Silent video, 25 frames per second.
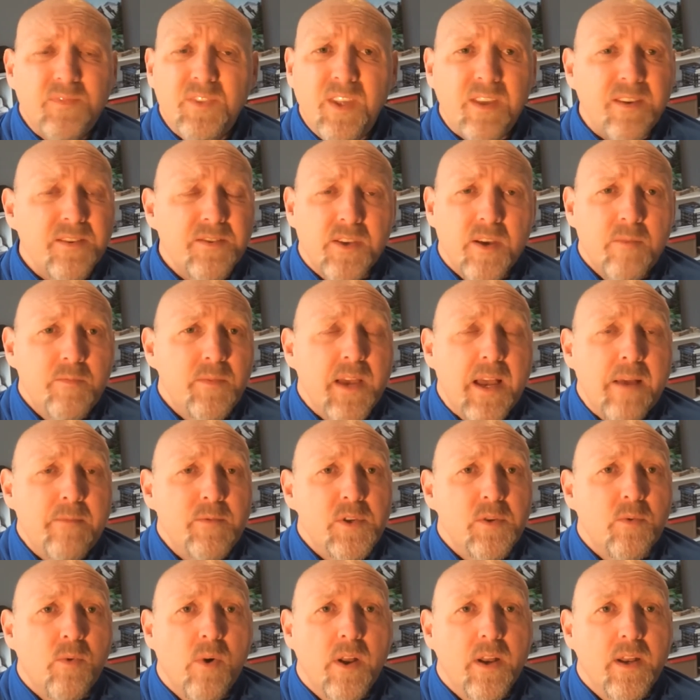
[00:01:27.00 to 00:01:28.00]

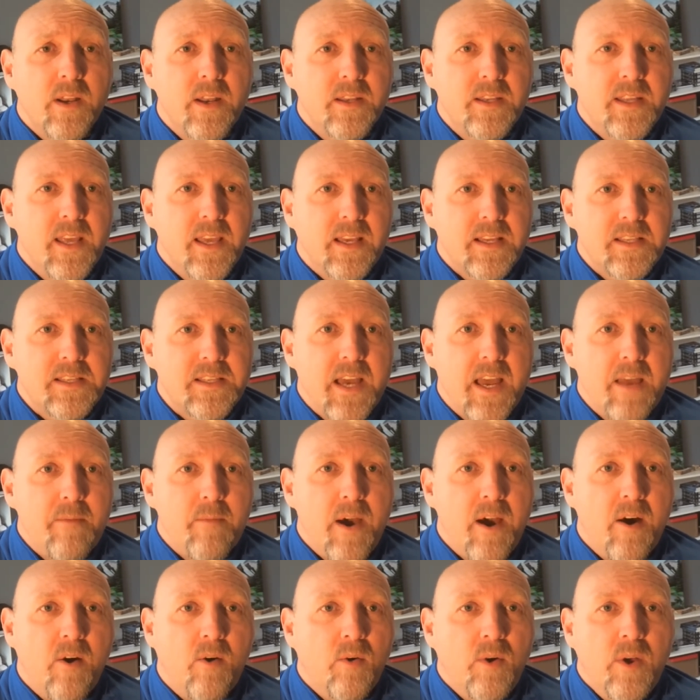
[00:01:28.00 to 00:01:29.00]
Sometimes you wanted to take a
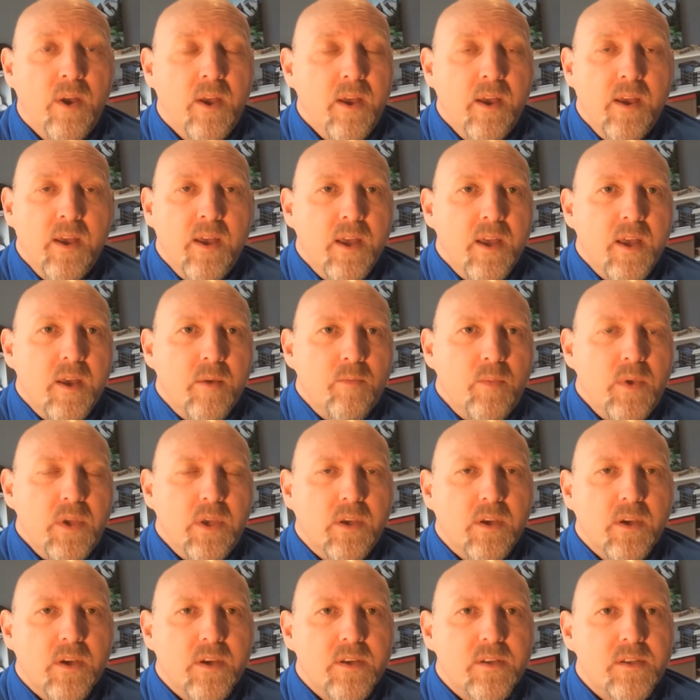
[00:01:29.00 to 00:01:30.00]
timeout
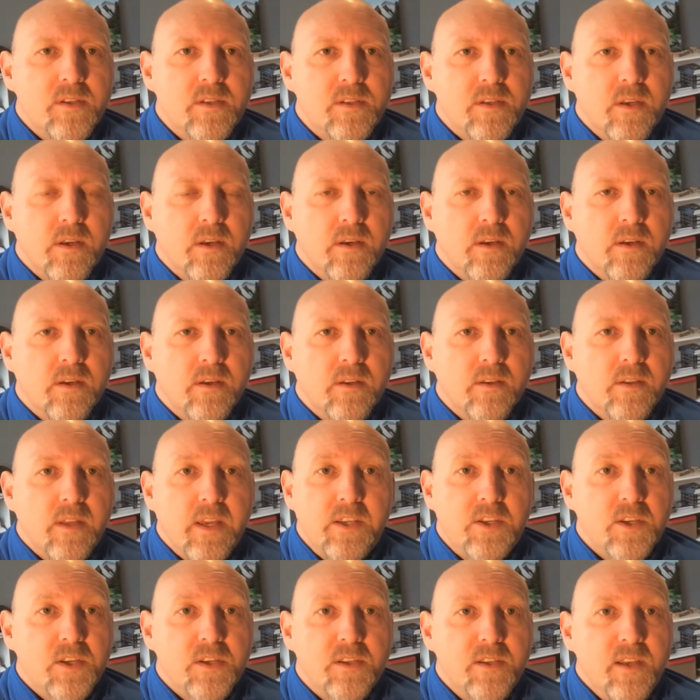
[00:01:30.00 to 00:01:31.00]
because they
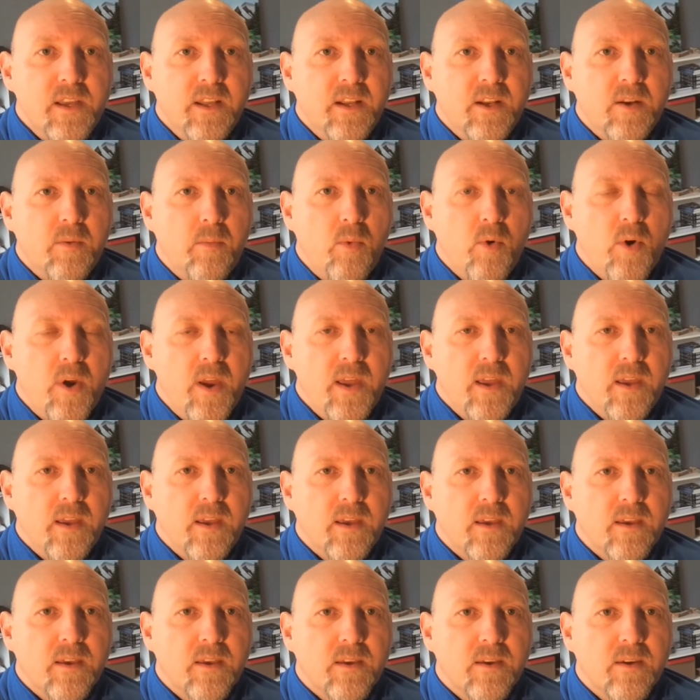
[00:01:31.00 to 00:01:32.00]
just needed a break,
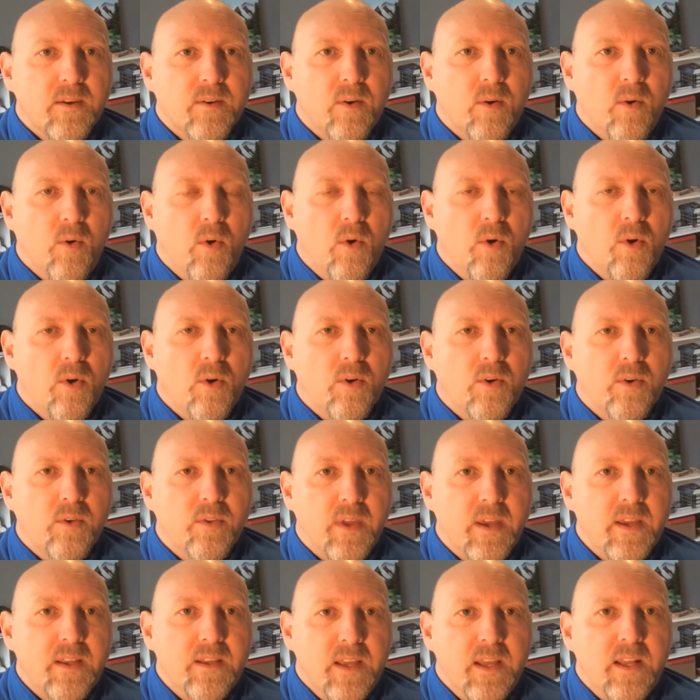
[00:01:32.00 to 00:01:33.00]
or
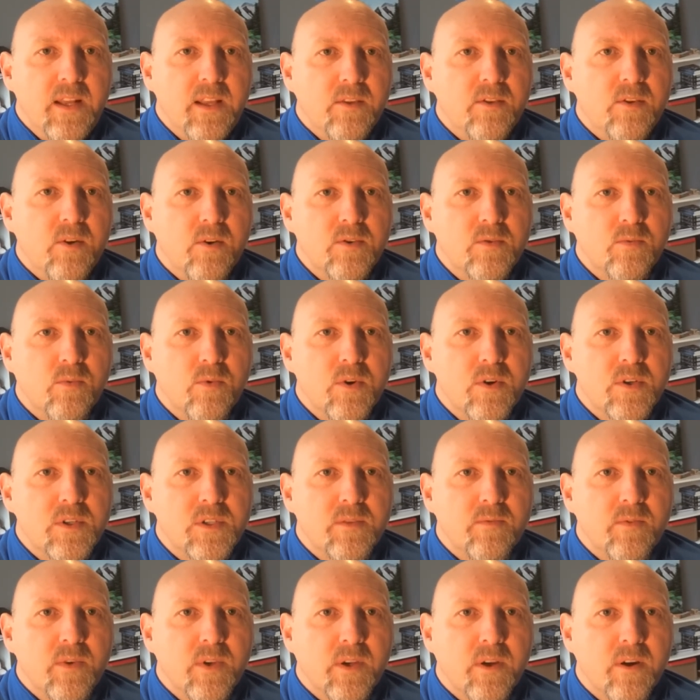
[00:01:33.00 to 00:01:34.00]
they needed those words
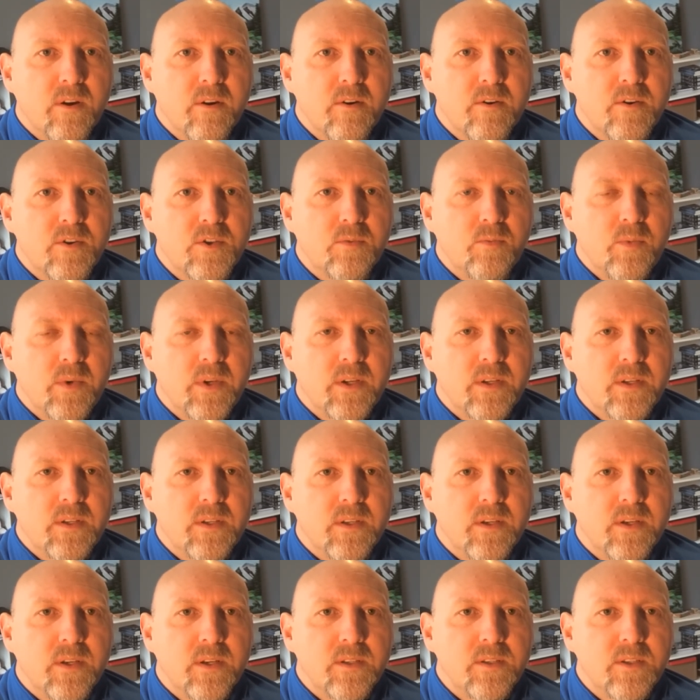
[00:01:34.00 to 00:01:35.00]
of encouragement
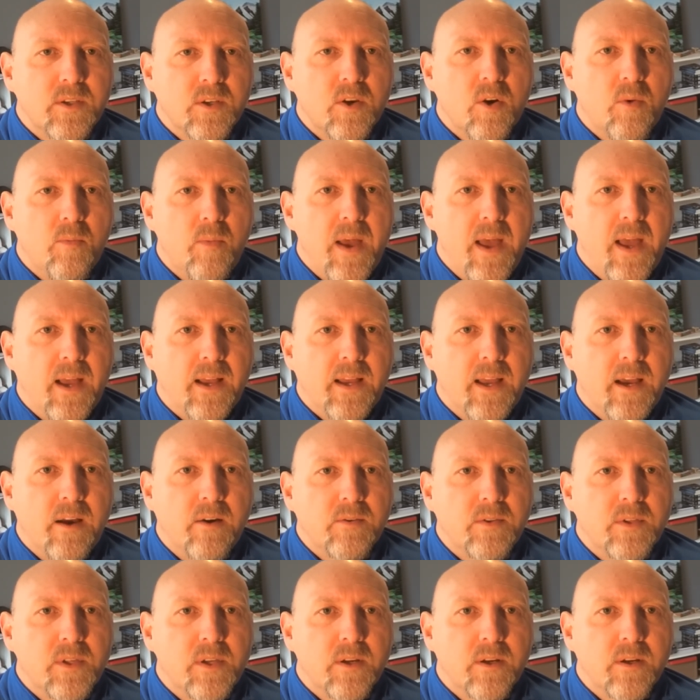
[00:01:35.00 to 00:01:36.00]
to go back
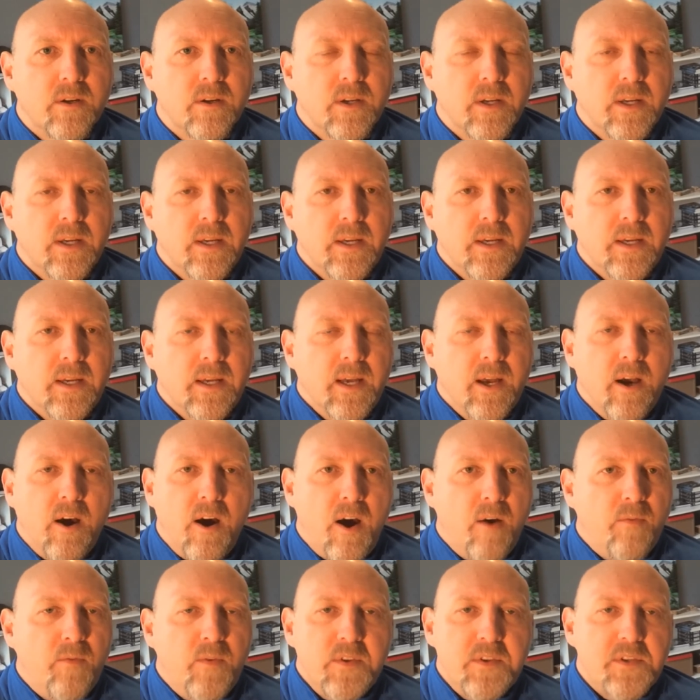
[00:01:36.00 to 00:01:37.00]
out there.
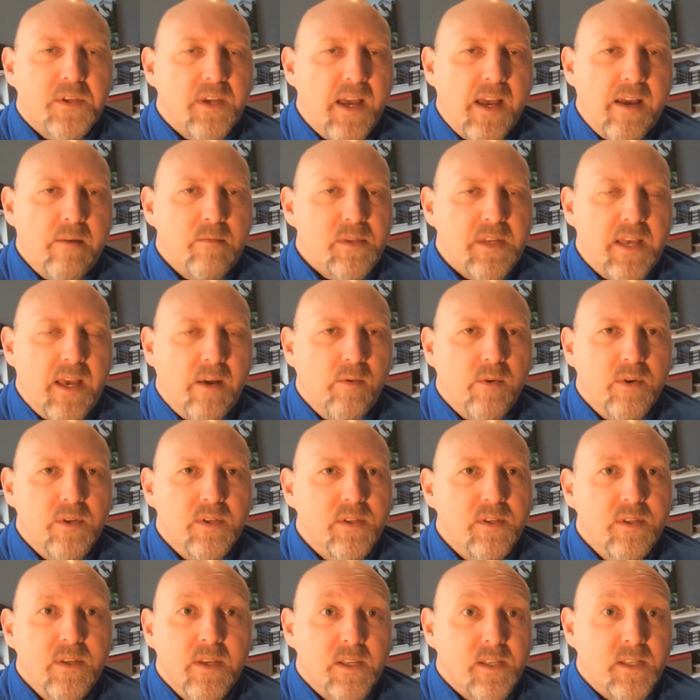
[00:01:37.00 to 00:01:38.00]
Oftentimes I would
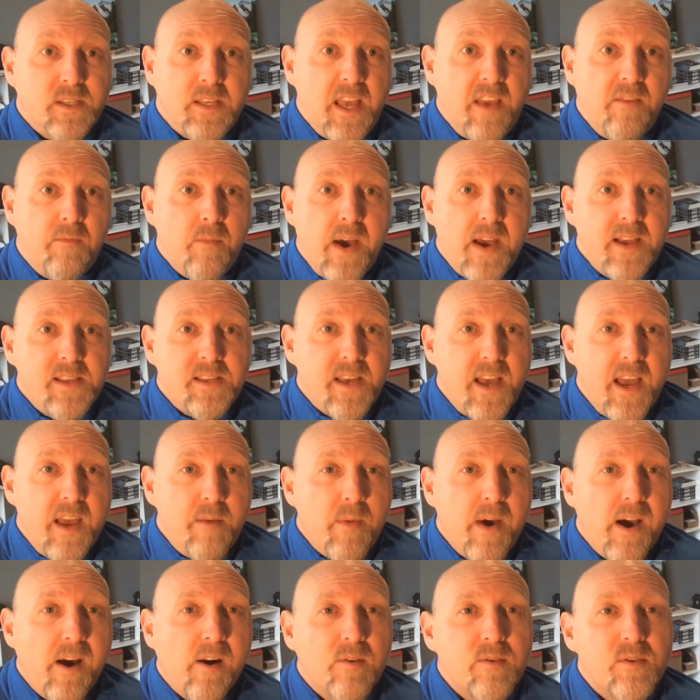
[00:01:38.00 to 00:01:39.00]
save my
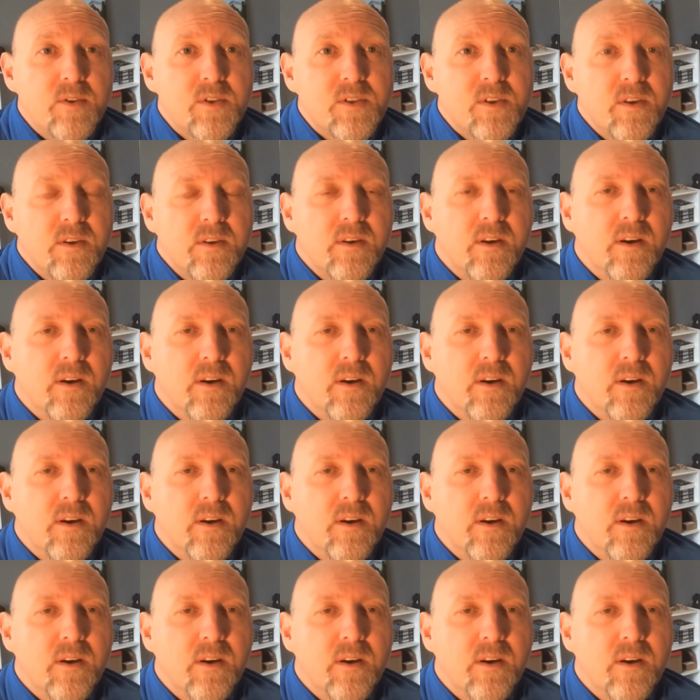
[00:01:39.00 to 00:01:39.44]
timeouts